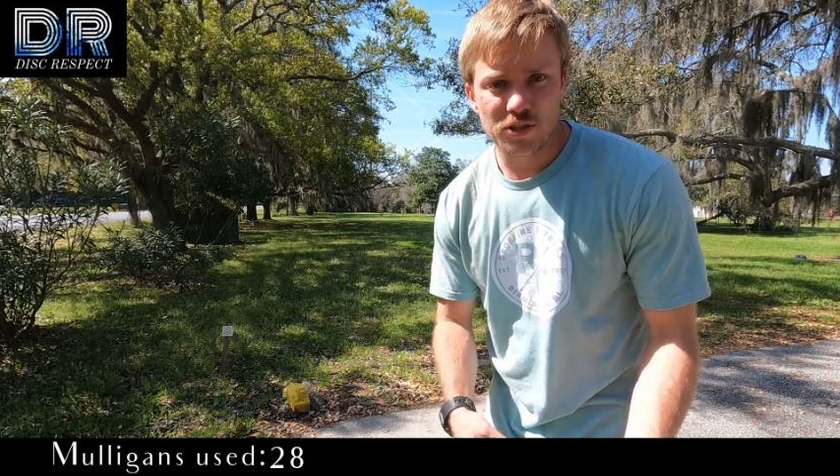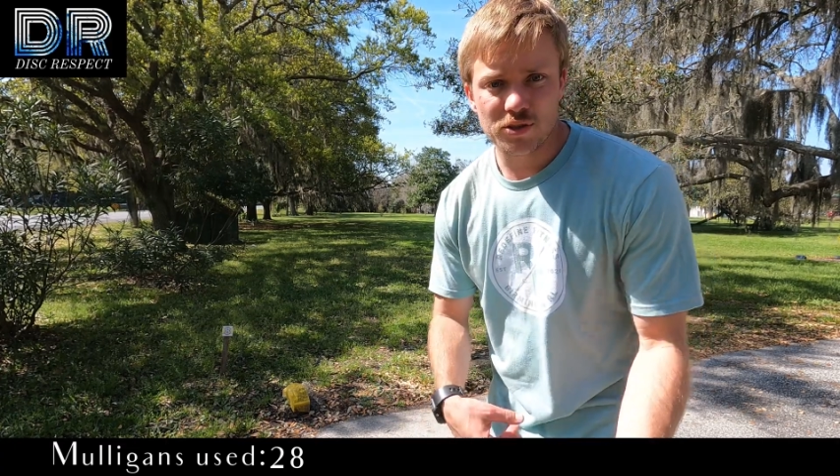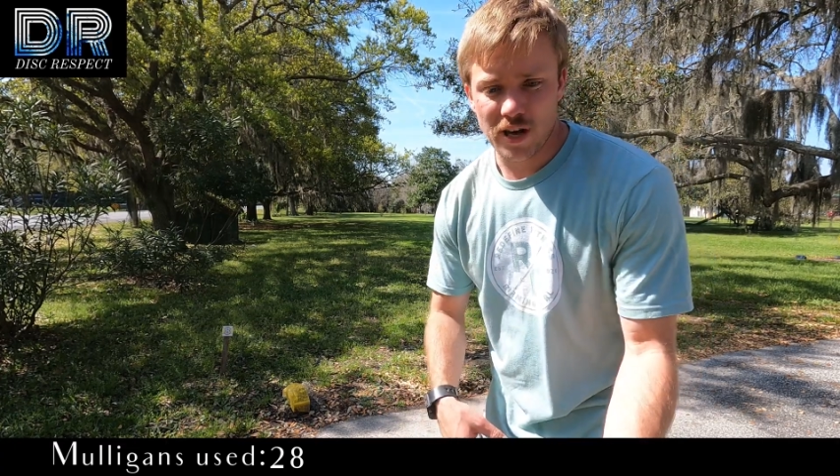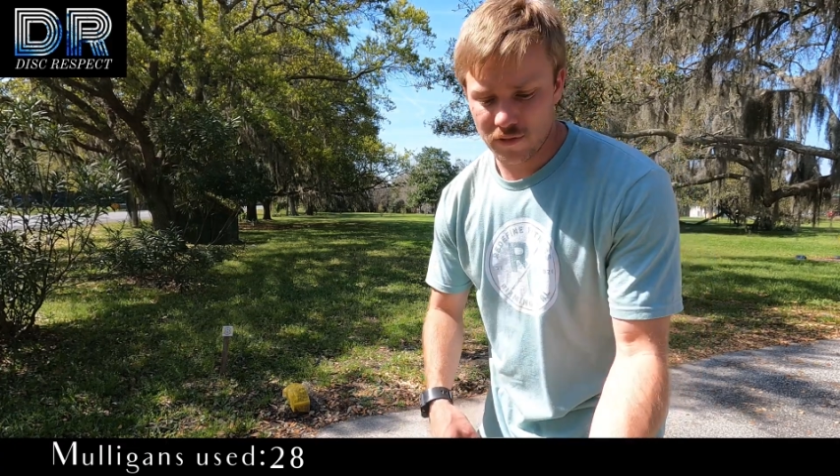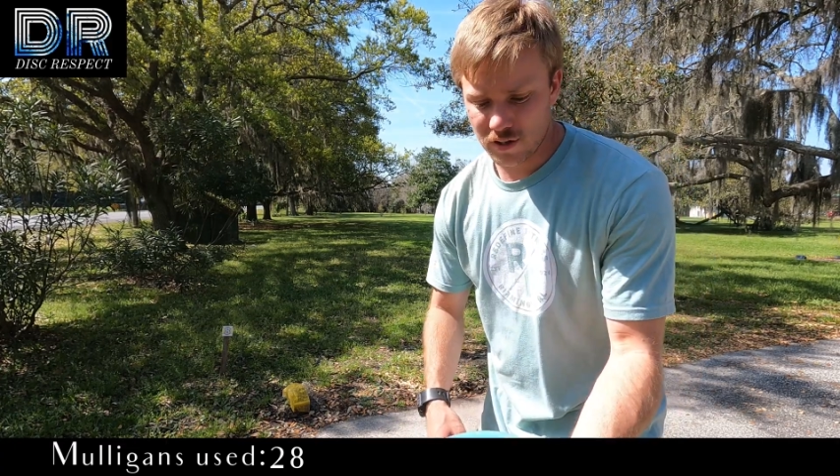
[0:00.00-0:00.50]

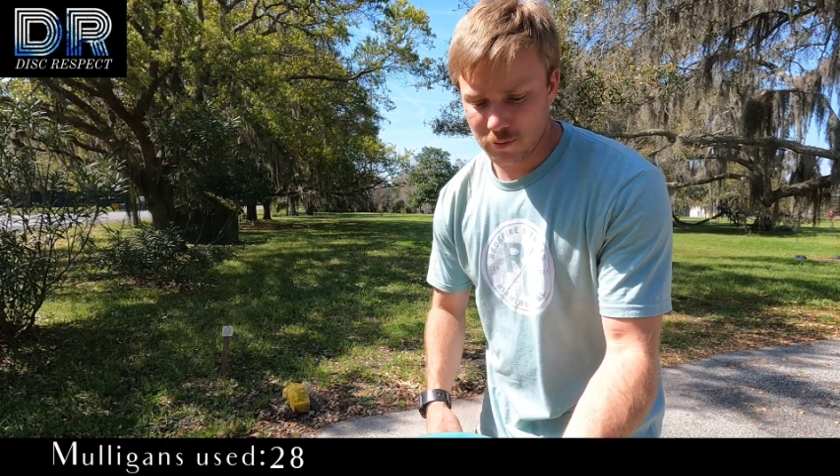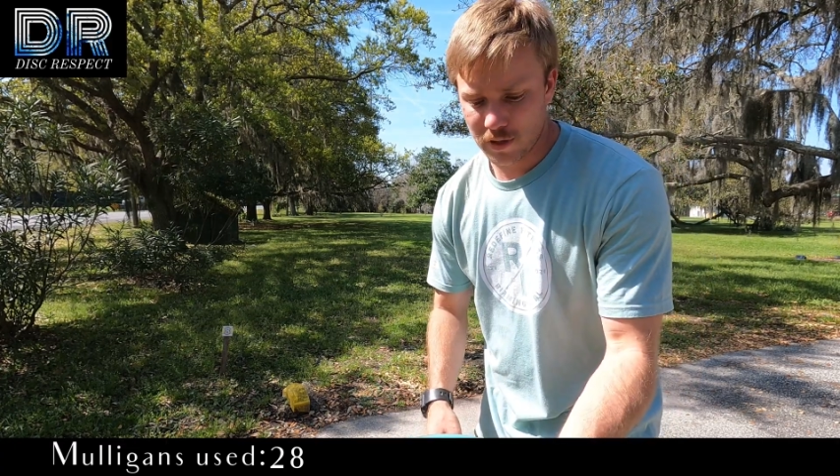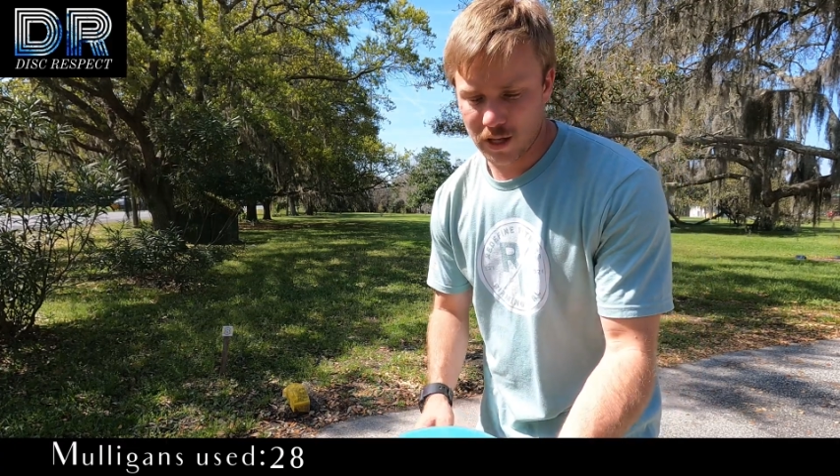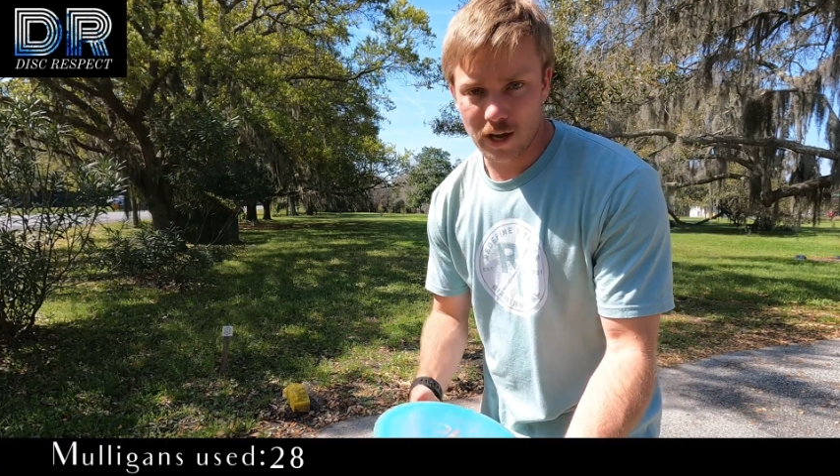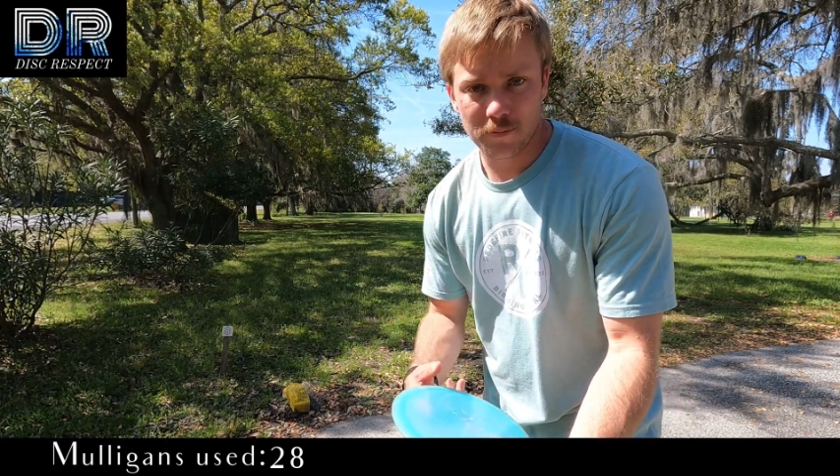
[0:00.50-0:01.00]
270, something
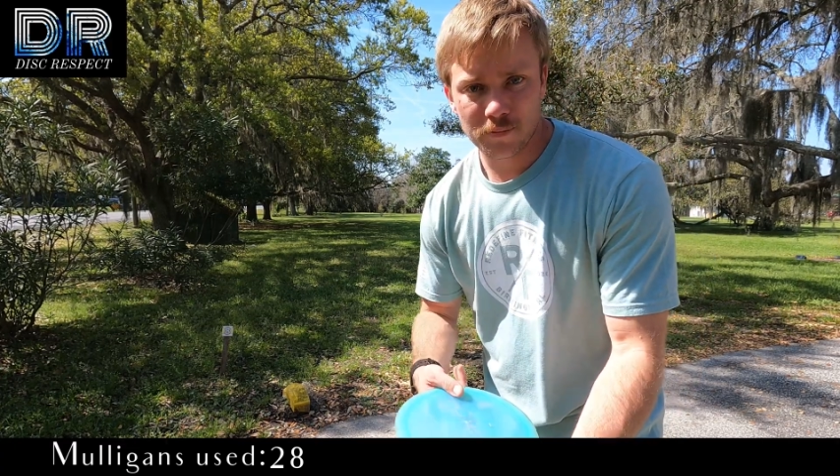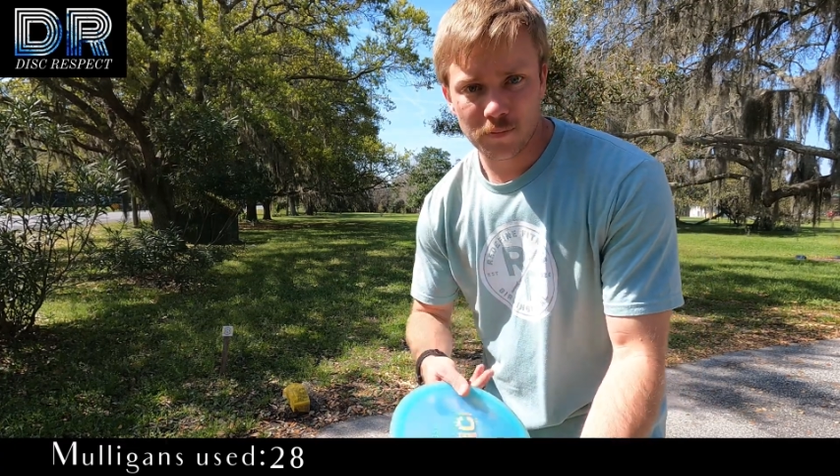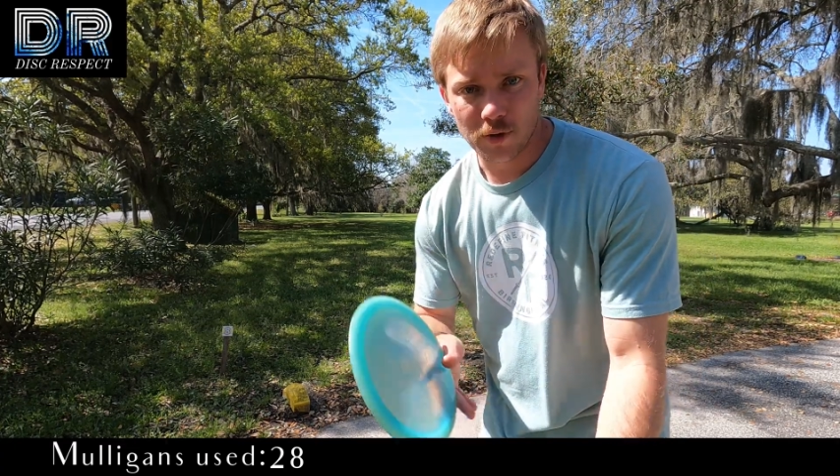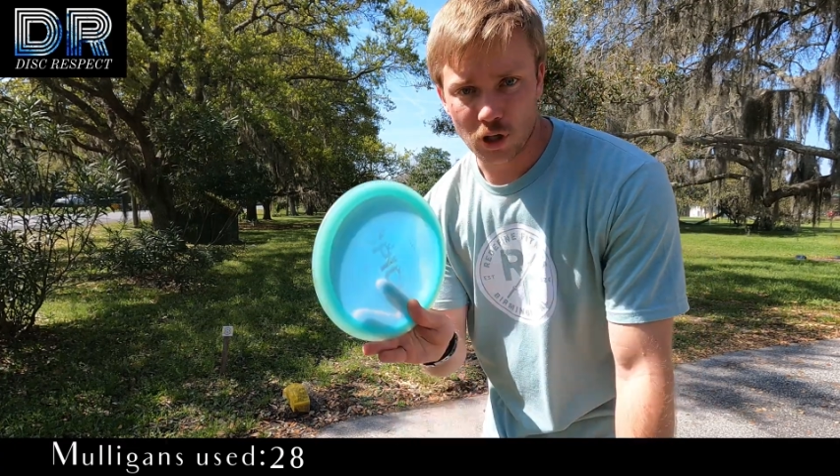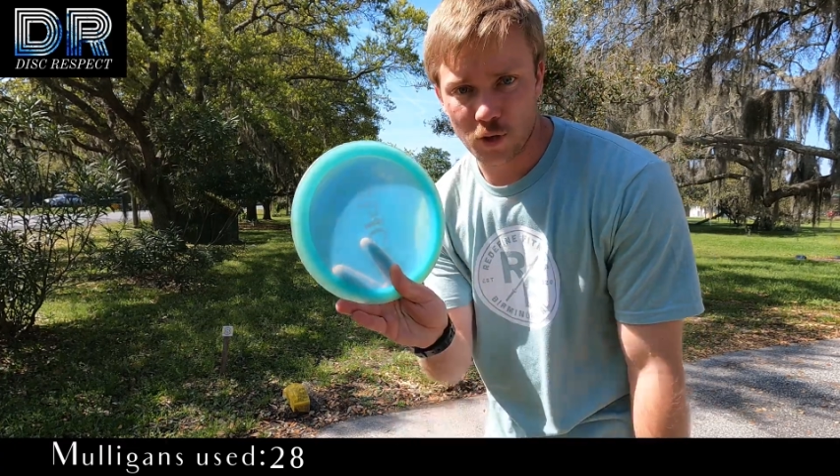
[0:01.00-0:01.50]
like that.
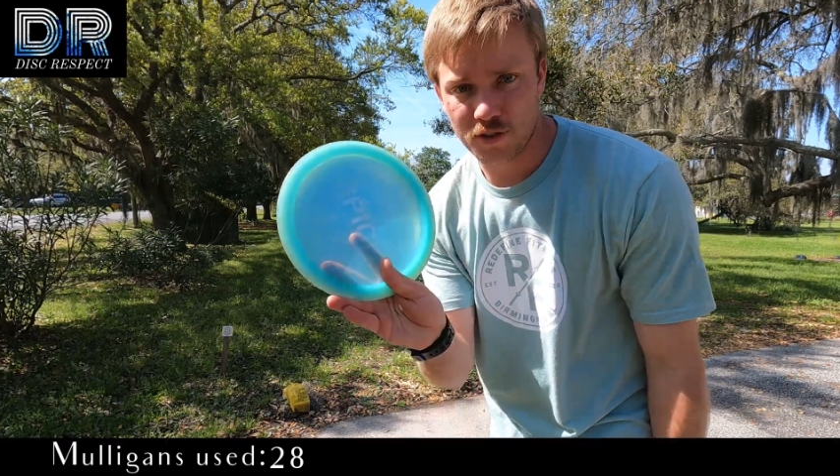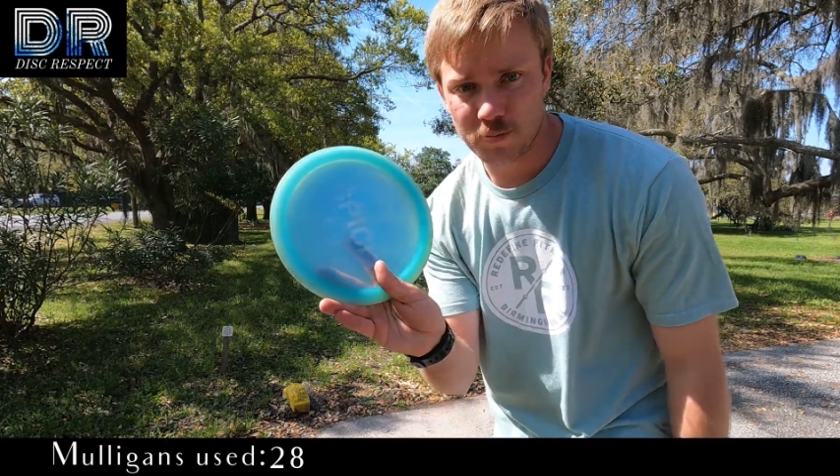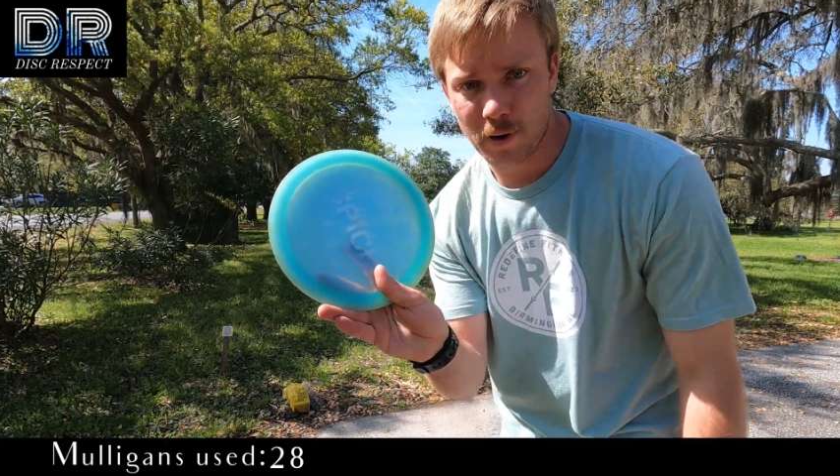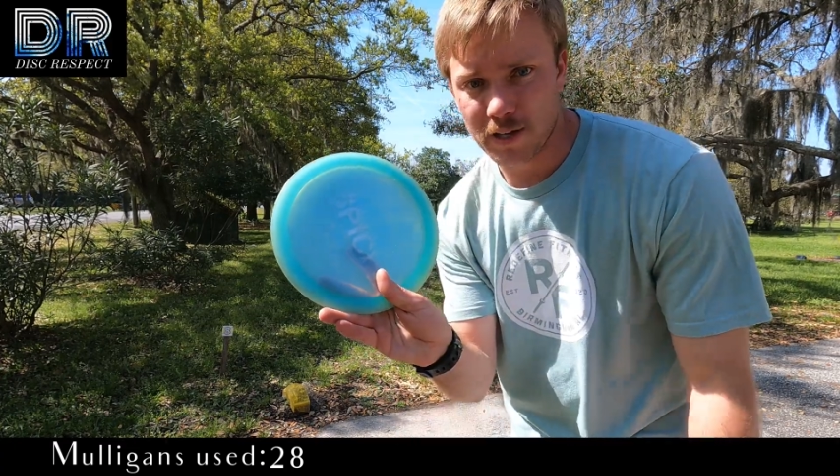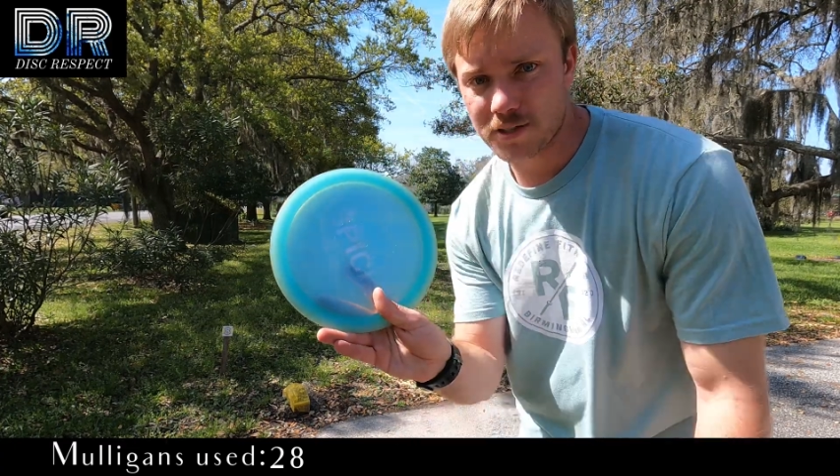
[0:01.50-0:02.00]
I go with the
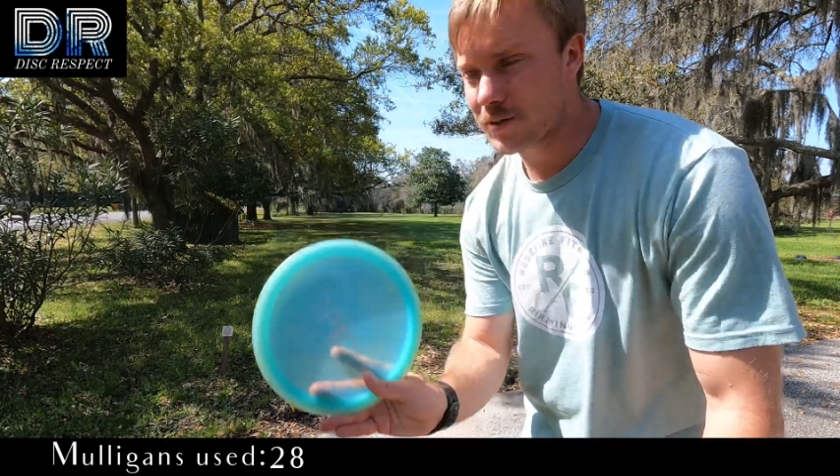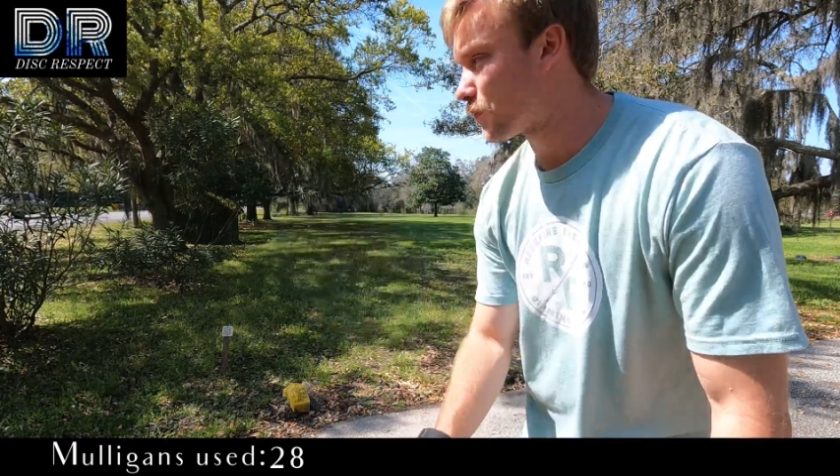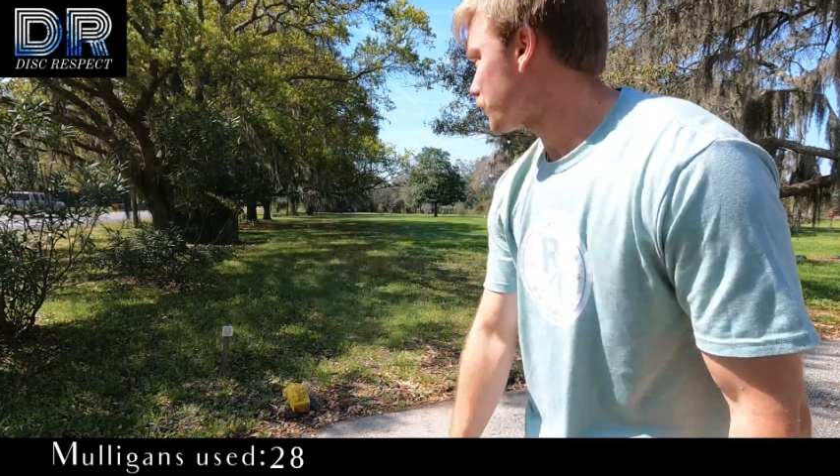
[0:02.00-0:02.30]
spice.